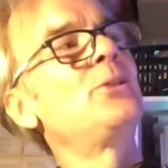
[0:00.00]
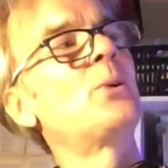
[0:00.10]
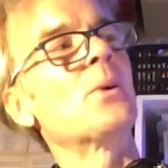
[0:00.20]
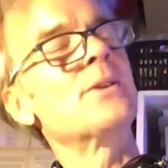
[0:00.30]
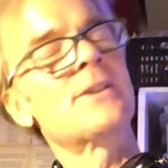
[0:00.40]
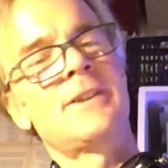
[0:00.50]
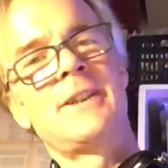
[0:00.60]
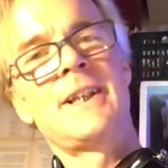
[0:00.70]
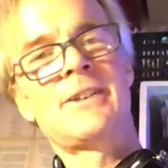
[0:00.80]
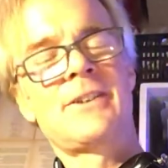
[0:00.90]
chords. The
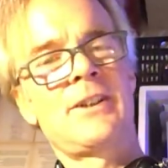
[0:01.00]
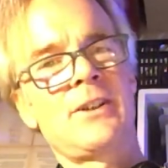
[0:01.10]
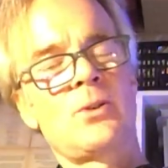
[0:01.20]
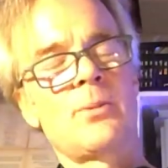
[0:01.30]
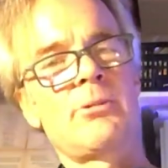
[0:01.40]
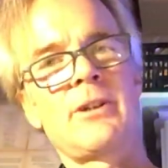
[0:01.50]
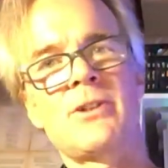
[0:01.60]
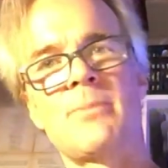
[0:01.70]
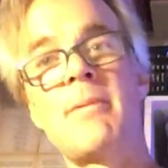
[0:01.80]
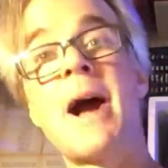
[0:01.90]
next chord
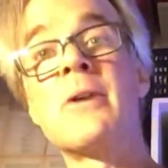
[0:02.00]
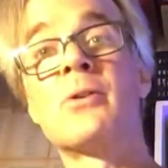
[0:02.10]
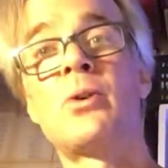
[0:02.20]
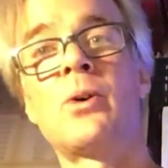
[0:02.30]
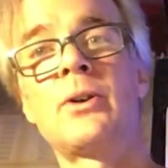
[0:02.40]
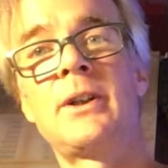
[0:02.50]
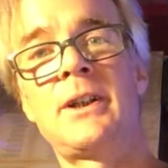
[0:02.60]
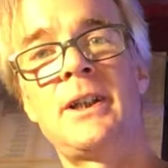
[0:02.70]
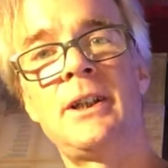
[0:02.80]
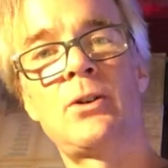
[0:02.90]
progression, minor chord,
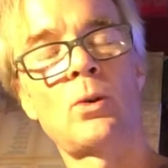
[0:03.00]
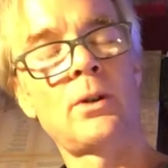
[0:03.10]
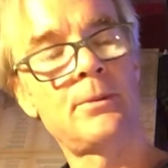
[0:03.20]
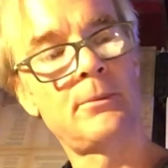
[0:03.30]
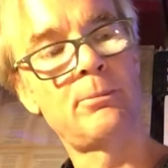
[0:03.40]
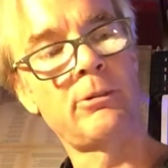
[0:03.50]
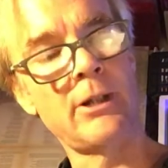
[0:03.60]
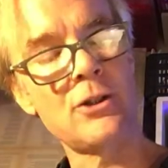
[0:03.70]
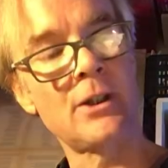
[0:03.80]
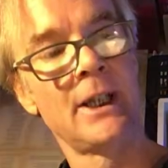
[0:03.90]
key chord
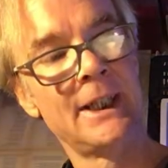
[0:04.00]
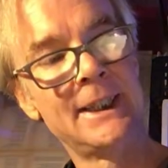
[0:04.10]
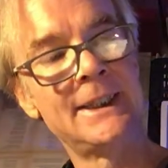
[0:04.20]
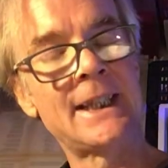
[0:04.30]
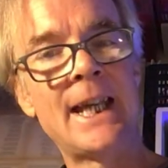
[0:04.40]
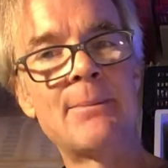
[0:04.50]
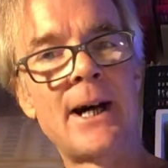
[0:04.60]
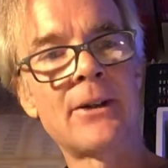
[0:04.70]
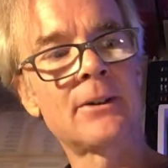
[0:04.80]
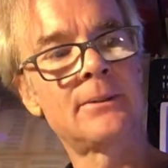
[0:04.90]
progression, is A
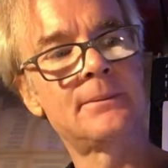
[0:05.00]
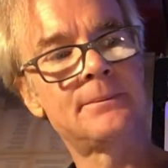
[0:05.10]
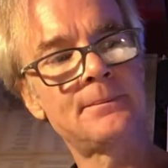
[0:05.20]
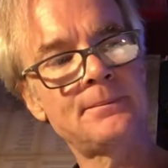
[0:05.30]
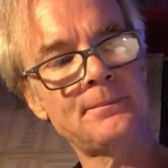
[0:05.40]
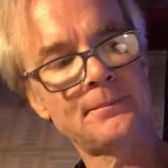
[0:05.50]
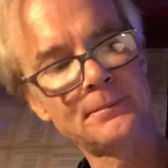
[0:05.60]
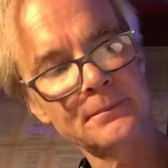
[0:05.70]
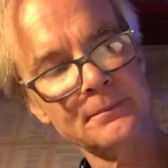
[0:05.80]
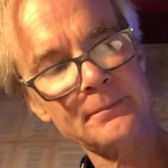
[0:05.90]

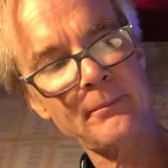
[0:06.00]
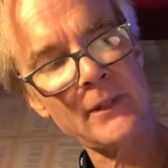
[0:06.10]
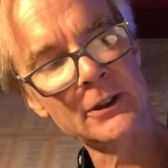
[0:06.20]
minor.